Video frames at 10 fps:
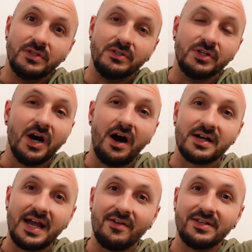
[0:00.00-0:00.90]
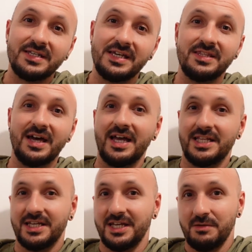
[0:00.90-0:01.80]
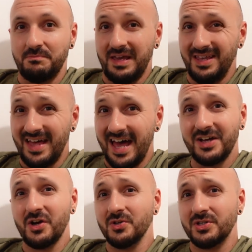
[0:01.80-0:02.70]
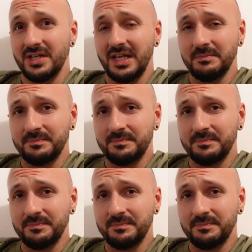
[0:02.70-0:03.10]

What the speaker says: you can't guarantee that it's going to be there constantly.